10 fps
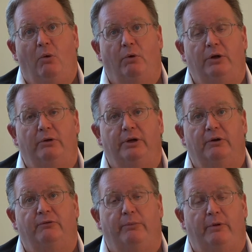where you'll
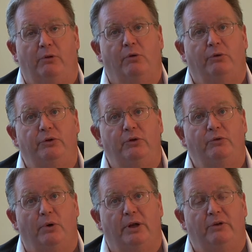hear from the local
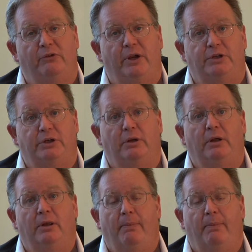news organization